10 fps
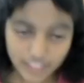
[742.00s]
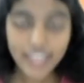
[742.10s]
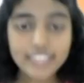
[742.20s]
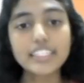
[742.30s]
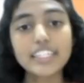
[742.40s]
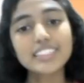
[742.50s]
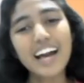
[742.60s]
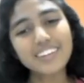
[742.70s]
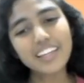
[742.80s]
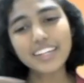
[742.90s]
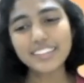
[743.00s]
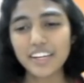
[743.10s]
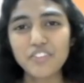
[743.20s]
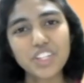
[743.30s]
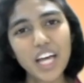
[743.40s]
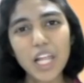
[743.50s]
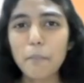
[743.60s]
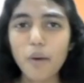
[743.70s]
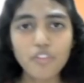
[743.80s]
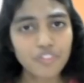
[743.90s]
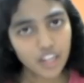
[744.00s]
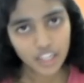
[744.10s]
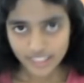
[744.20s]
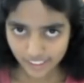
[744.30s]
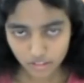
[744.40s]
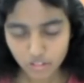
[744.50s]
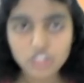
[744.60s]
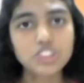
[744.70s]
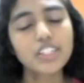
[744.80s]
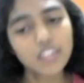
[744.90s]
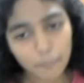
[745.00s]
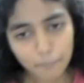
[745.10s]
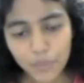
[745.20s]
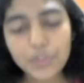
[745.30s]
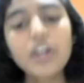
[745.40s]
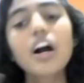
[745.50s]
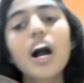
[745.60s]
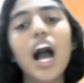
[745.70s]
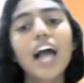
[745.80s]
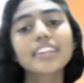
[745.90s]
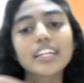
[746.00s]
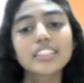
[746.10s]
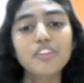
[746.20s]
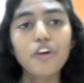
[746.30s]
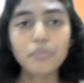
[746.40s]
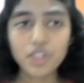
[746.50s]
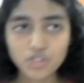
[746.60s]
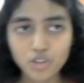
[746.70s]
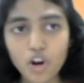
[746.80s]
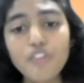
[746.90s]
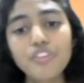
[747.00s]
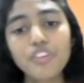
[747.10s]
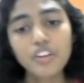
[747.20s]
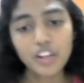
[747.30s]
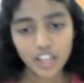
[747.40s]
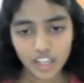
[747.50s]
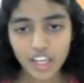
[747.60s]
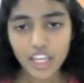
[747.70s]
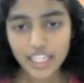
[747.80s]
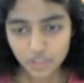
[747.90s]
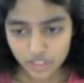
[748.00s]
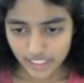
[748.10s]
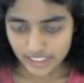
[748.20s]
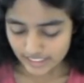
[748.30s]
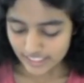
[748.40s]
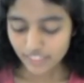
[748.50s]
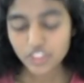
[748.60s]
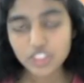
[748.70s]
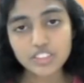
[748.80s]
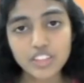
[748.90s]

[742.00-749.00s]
X-rays are collected with the help of technology, computer, and there's a formation of electron density, which